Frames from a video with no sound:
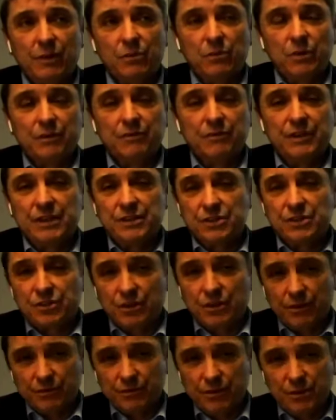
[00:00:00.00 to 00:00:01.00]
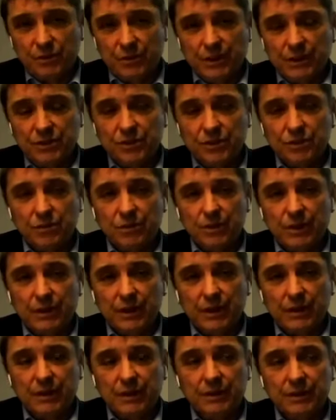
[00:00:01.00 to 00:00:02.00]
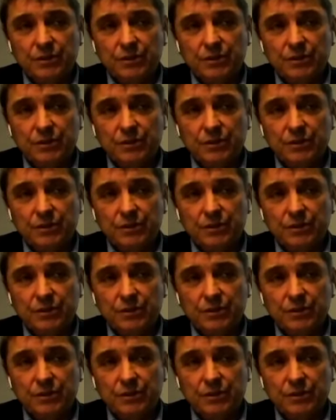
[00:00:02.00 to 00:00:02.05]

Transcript: wouldn't have any strong view on that, Joe.